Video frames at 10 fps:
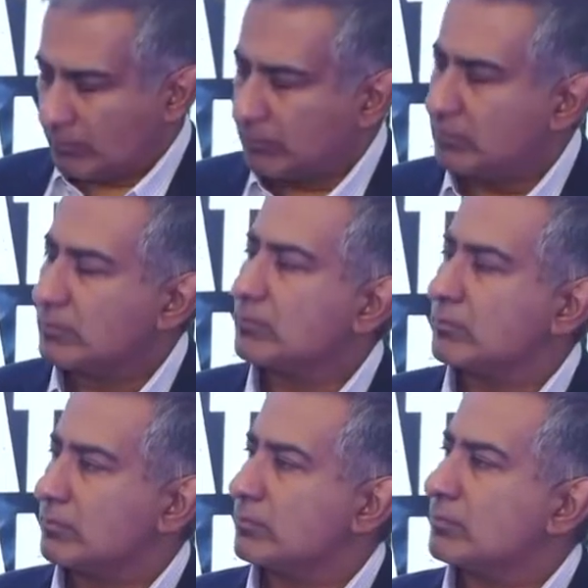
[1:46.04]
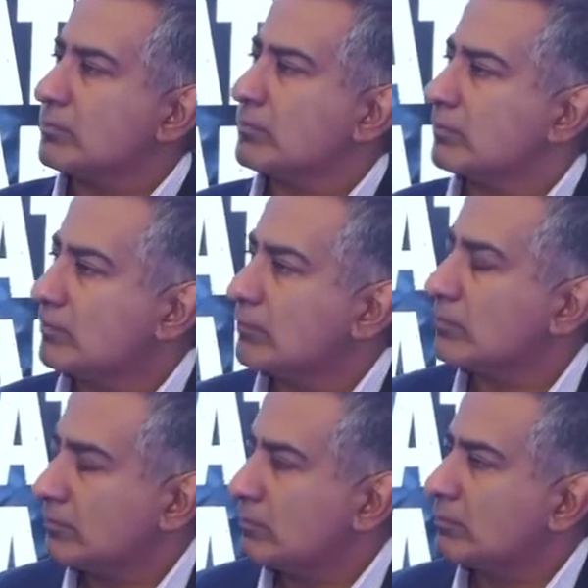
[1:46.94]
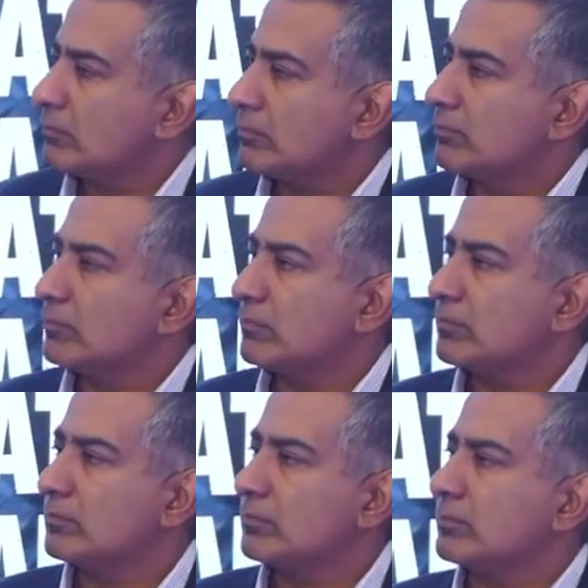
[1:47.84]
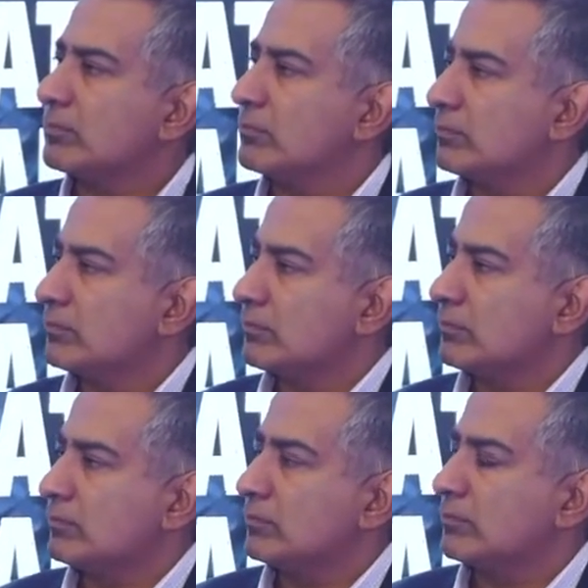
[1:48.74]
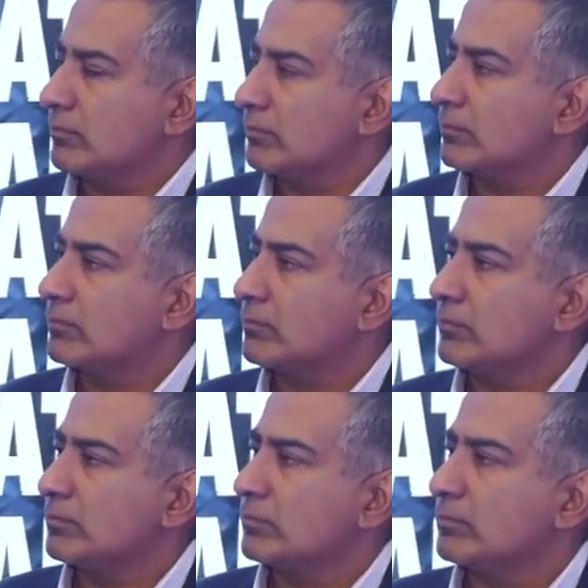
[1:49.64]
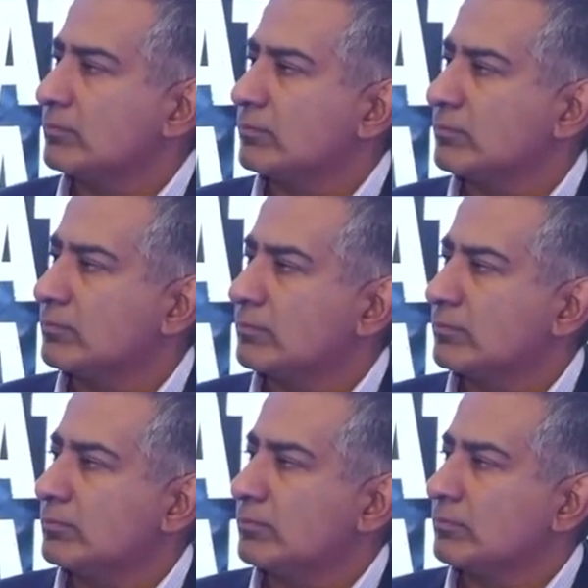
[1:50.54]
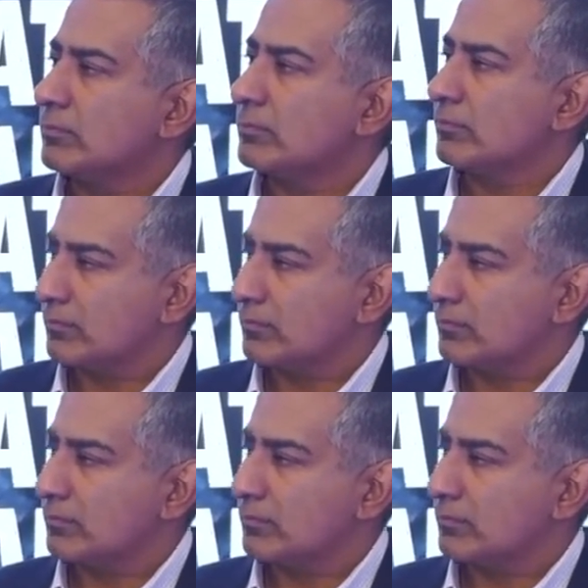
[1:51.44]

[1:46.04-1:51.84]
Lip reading: No words are spoken by the person on screen.